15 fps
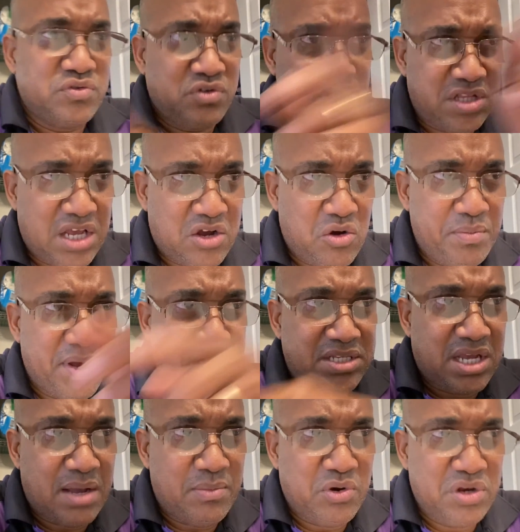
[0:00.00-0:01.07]
Just like when I
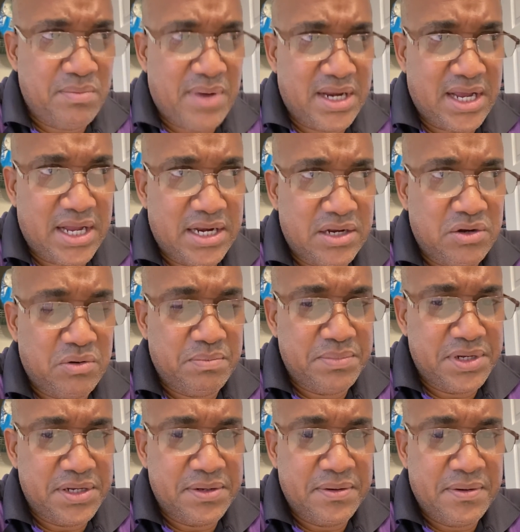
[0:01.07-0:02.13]
talk about the banana dumpling.